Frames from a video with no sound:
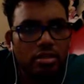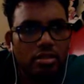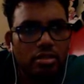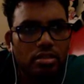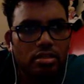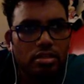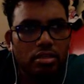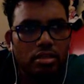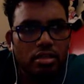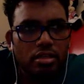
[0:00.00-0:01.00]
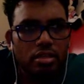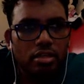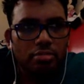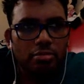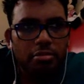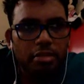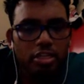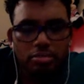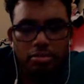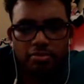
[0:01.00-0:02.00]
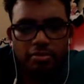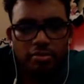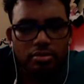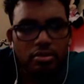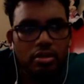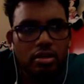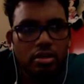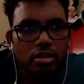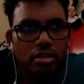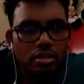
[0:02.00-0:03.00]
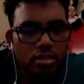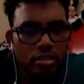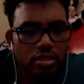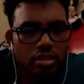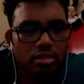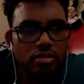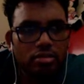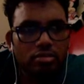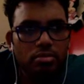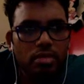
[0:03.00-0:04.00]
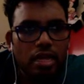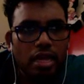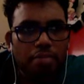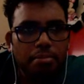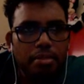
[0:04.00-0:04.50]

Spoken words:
it, and then let me paste before the include app.